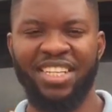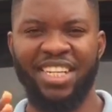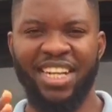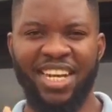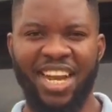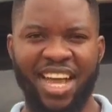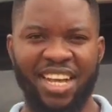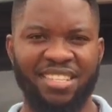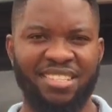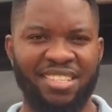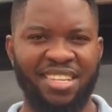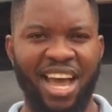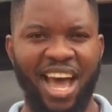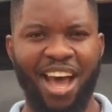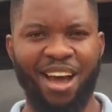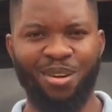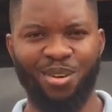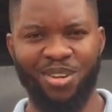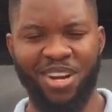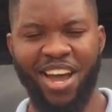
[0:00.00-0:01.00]
The next
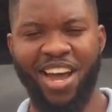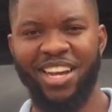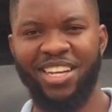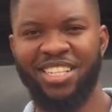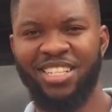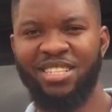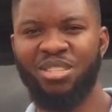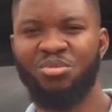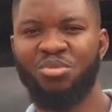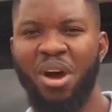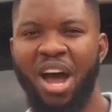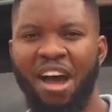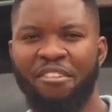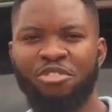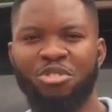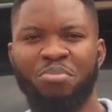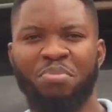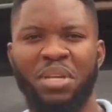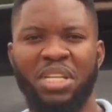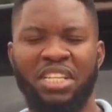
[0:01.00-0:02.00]
car on our list will
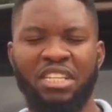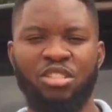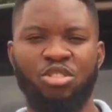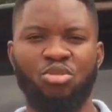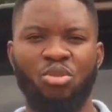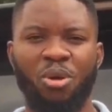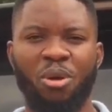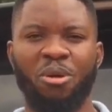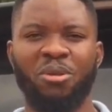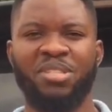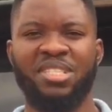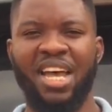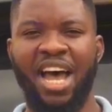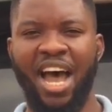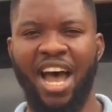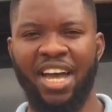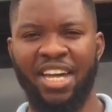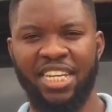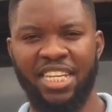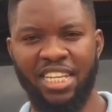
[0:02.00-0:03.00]
have to be the
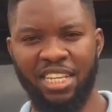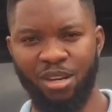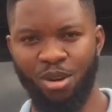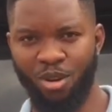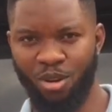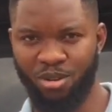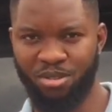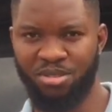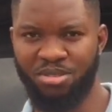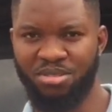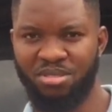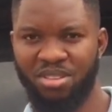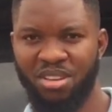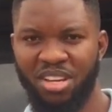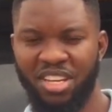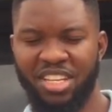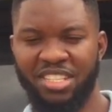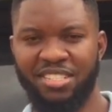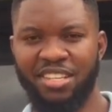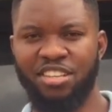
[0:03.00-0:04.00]
Toyota Hilux.
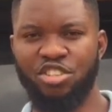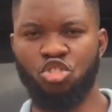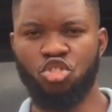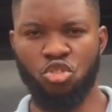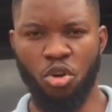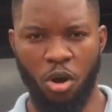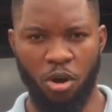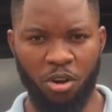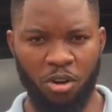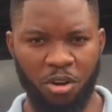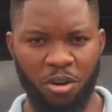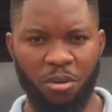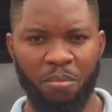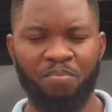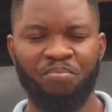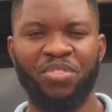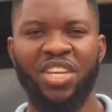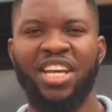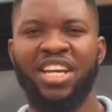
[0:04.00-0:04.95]
It's a truck.